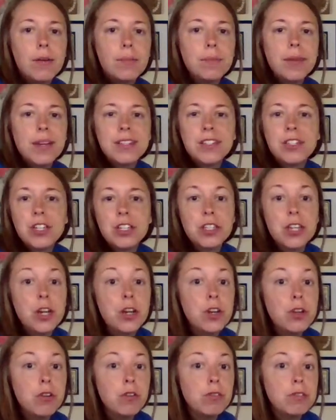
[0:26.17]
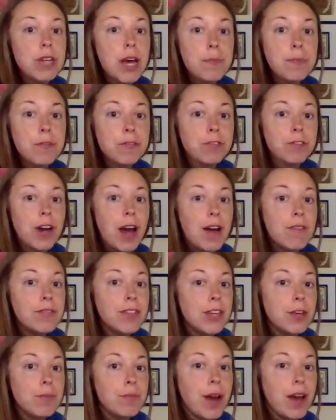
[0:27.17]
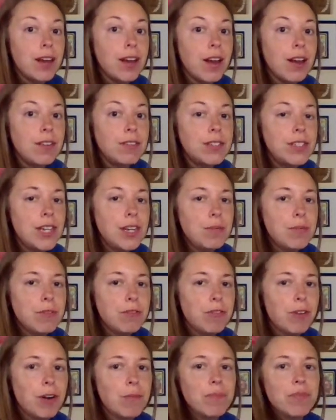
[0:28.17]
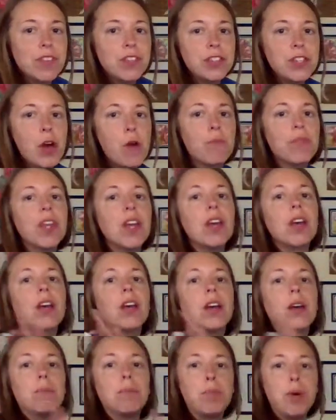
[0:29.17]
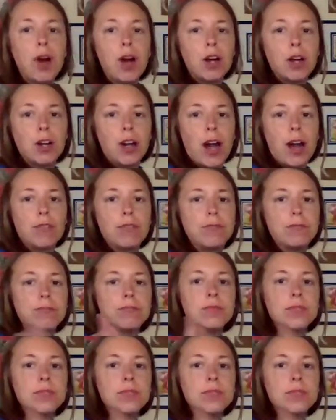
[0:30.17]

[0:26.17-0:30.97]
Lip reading: It's just a new type of graph that you might not have seen before. So, bar graph.